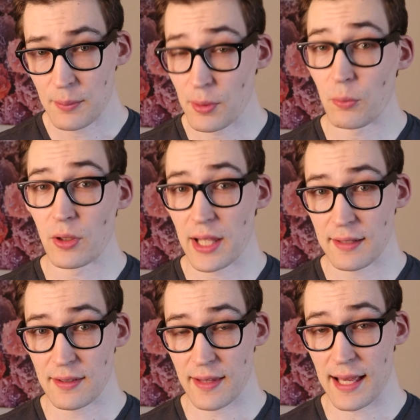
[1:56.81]
but we'll
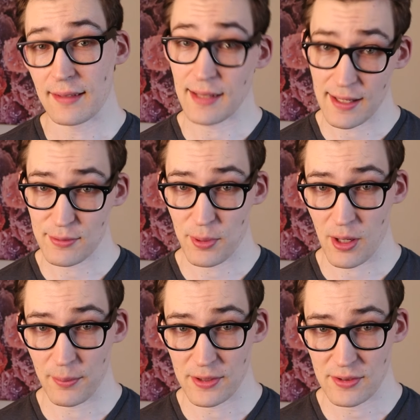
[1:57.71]
get to that as
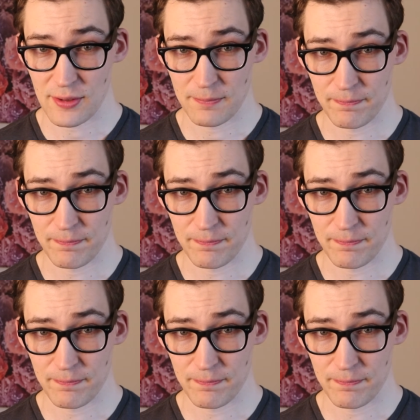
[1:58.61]
promised.